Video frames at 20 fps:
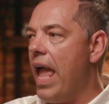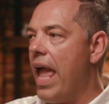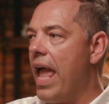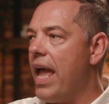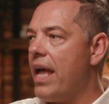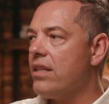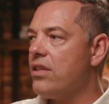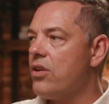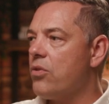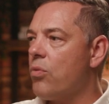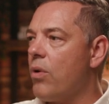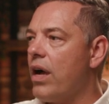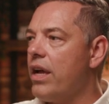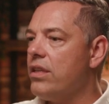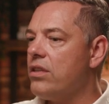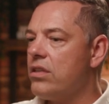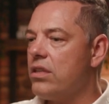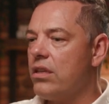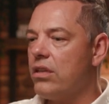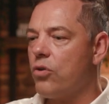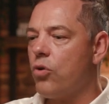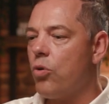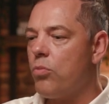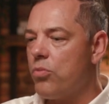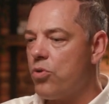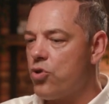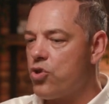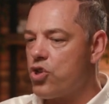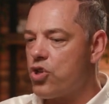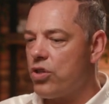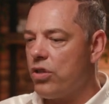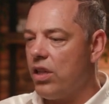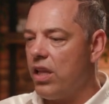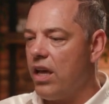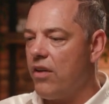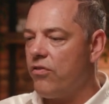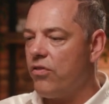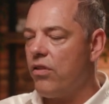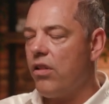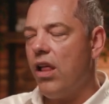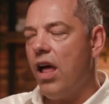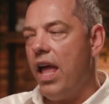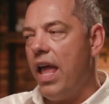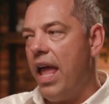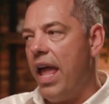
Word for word: at the right commercial level,